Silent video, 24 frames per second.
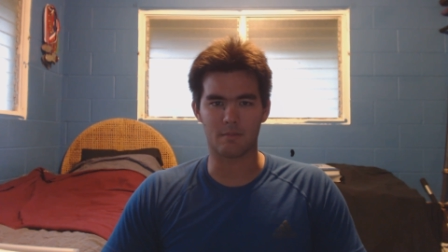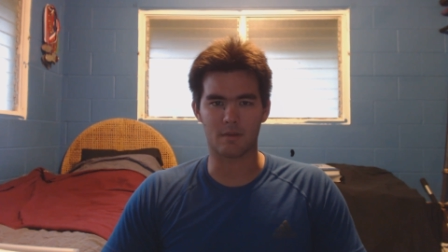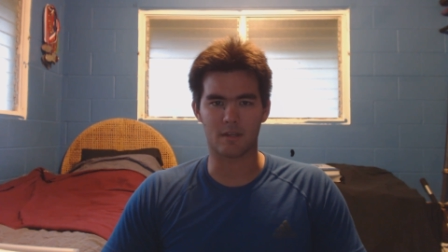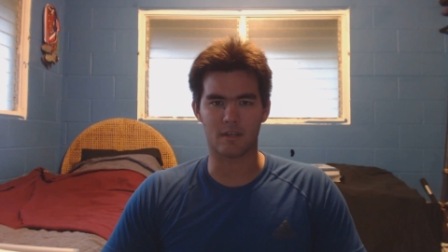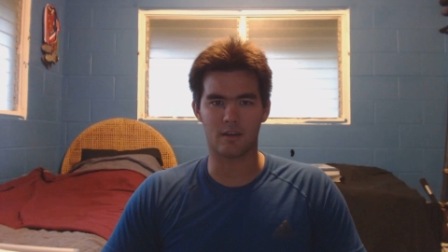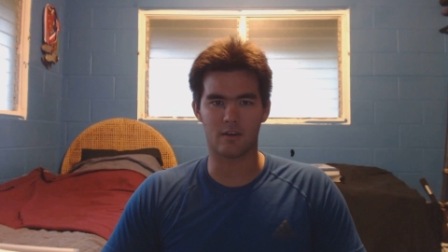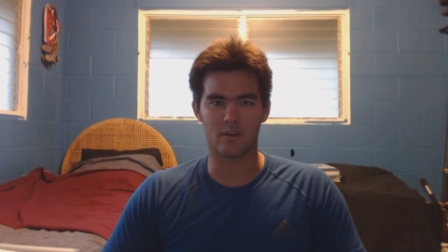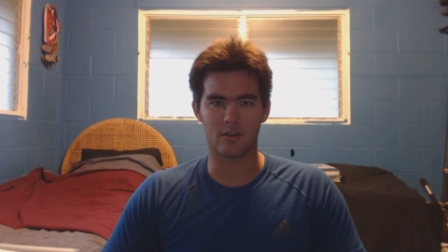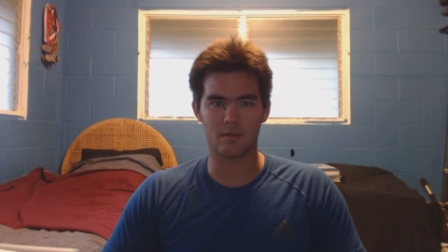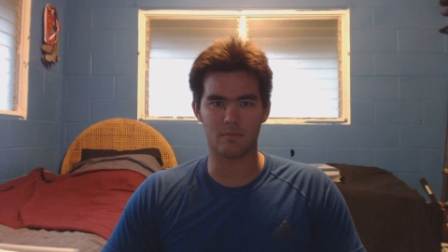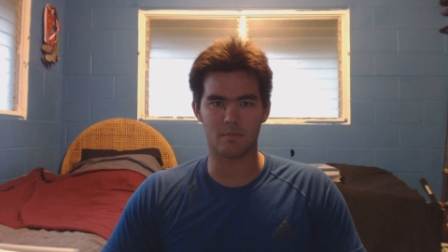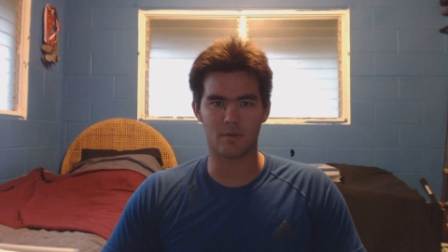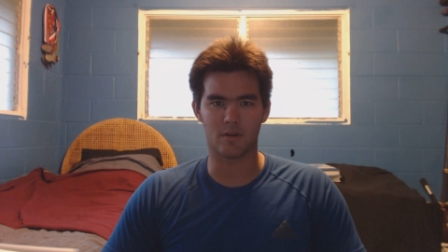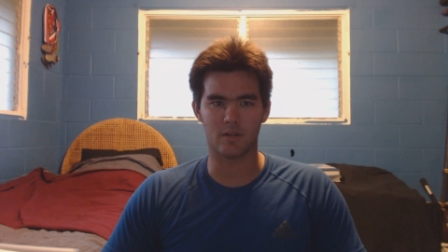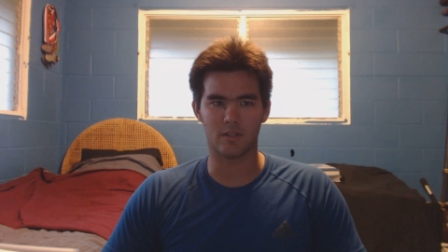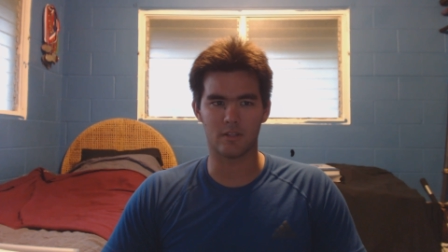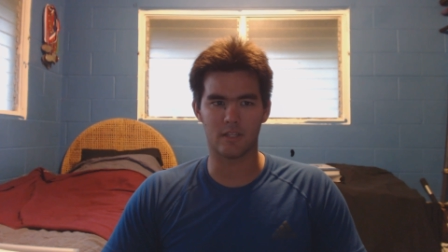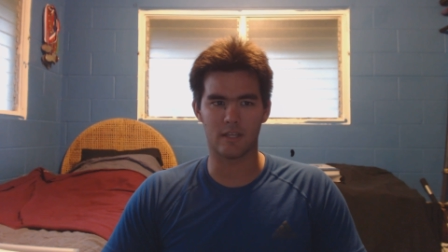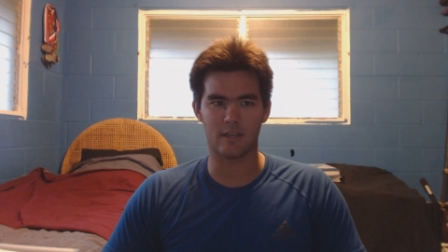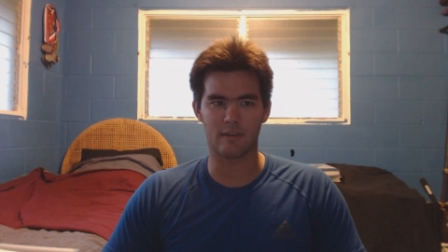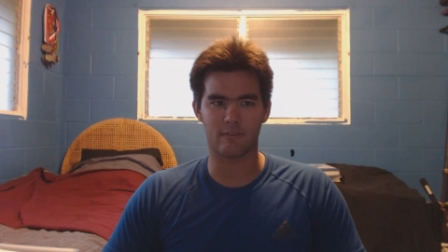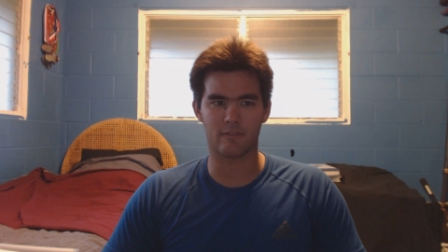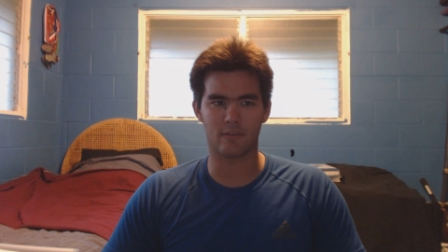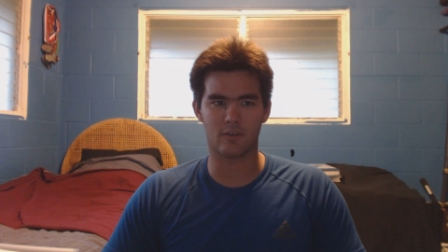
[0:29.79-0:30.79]
I'm a county
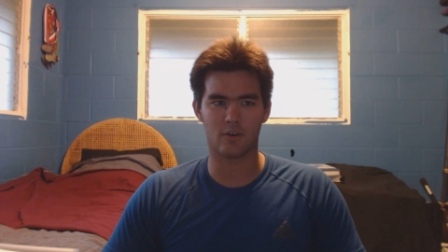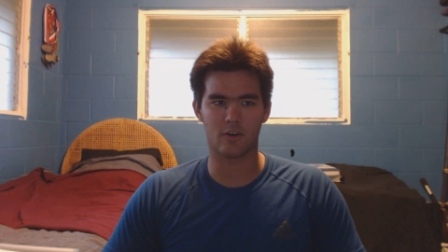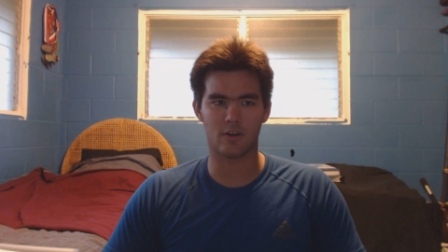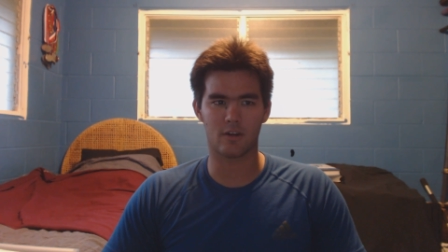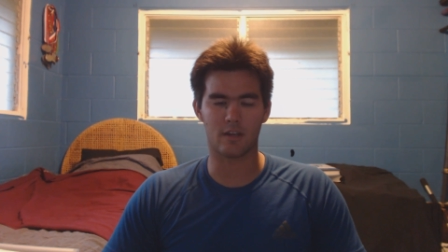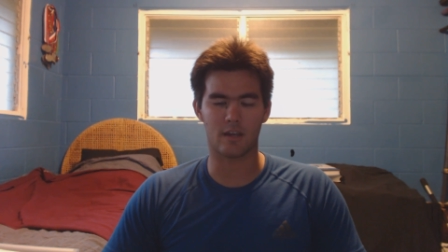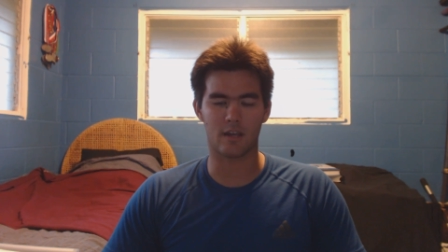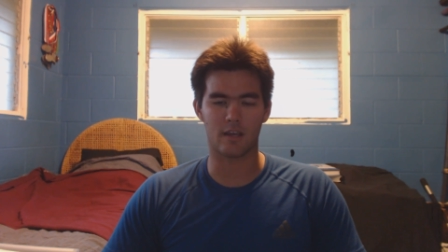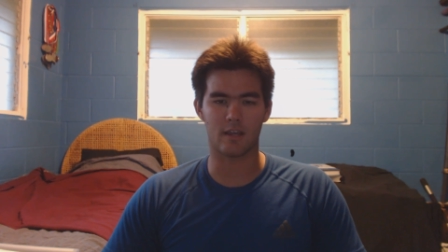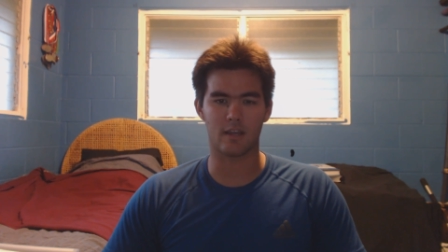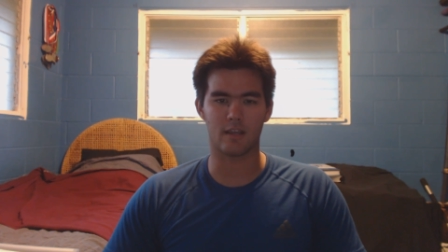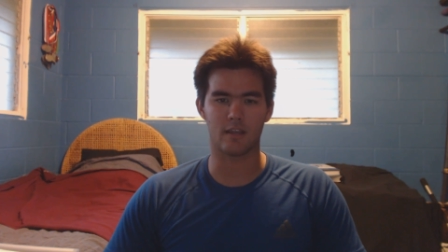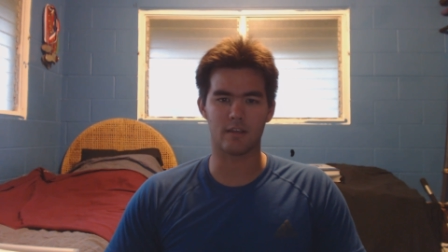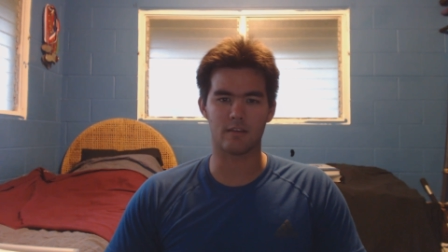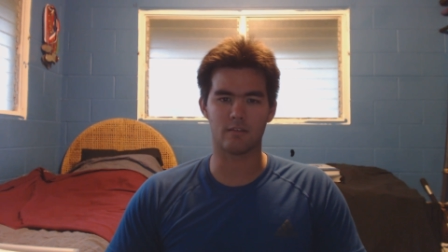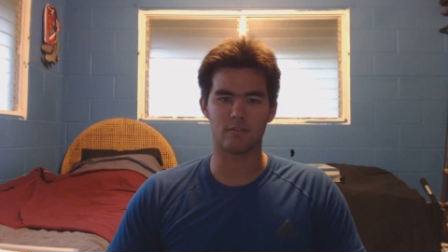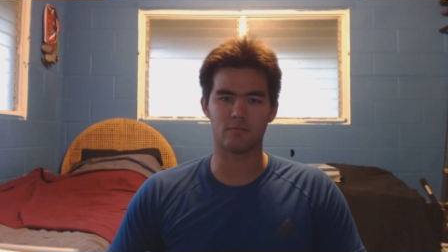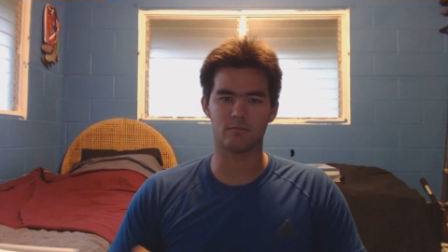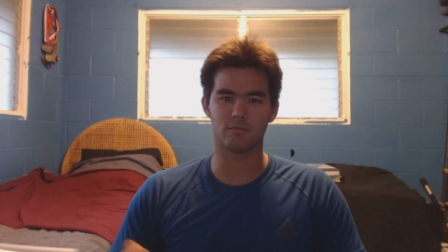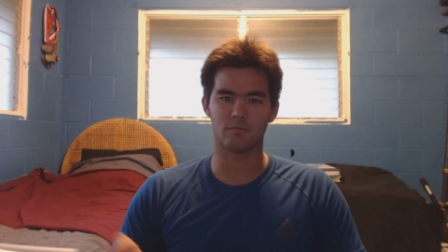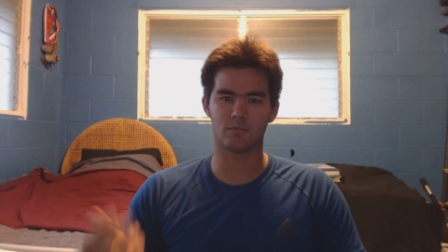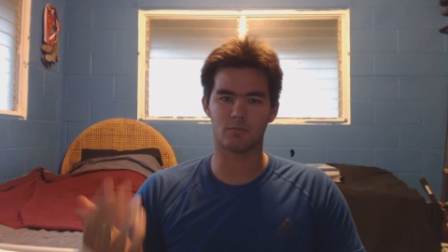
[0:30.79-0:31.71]
mounted lifeguard. I